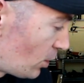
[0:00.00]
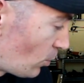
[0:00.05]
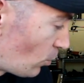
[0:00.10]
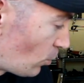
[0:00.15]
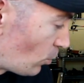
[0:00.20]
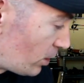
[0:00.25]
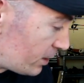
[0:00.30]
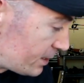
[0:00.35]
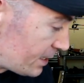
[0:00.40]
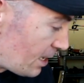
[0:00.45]

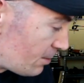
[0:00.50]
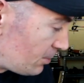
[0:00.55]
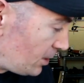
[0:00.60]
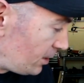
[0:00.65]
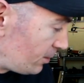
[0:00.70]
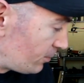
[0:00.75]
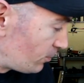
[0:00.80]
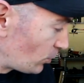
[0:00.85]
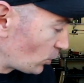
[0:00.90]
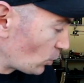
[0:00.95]
What does that
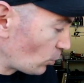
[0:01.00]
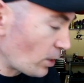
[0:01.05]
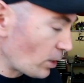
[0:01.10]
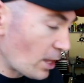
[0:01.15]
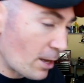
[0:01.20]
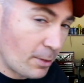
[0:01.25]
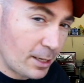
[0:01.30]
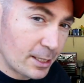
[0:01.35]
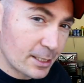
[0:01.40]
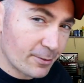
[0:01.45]
mean? Well,
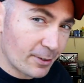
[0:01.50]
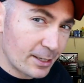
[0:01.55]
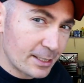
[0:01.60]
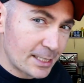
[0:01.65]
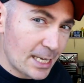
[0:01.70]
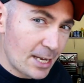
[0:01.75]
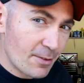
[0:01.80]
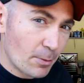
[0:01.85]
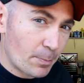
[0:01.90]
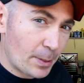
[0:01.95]
that means if I
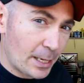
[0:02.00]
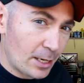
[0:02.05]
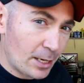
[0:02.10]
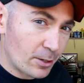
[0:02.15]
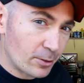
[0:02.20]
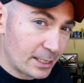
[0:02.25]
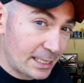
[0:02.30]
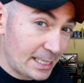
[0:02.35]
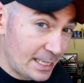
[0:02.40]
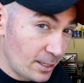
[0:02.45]
save a
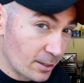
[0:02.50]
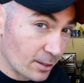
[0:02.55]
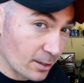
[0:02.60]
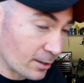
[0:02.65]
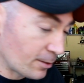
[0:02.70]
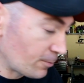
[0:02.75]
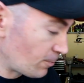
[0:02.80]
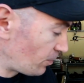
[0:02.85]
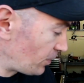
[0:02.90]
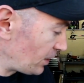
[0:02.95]
pound
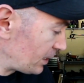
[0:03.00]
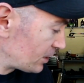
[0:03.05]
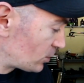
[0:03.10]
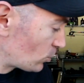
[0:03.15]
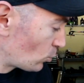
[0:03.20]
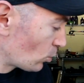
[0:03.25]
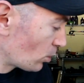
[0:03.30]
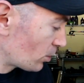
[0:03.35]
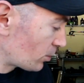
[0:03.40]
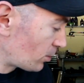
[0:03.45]
here, that's
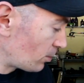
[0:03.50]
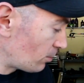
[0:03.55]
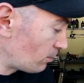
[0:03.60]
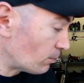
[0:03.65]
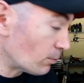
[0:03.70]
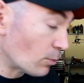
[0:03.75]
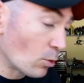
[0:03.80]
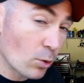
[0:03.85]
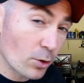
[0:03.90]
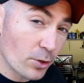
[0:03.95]
worth
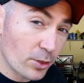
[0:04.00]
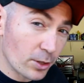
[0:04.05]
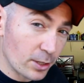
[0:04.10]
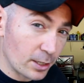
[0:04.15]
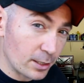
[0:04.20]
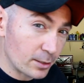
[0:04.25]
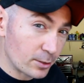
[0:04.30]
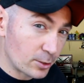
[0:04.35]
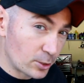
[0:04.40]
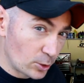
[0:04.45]
more
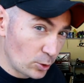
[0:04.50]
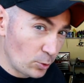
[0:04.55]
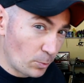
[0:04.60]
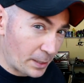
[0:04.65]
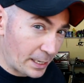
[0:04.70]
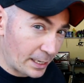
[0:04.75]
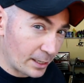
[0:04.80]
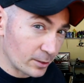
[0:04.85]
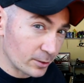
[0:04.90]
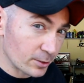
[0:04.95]
than 2
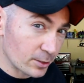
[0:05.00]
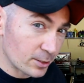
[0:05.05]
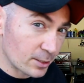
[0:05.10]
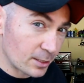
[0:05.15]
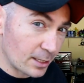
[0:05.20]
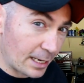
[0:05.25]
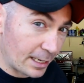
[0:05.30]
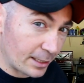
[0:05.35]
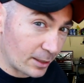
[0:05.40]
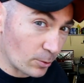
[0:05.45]
pounds
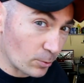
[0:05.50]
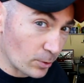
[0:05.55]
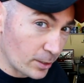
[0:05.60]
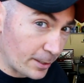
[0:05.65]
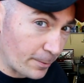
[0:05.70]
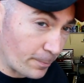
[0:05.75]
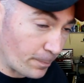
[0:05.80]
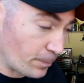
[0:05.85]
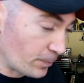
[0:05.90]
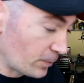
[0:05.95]
at the rim.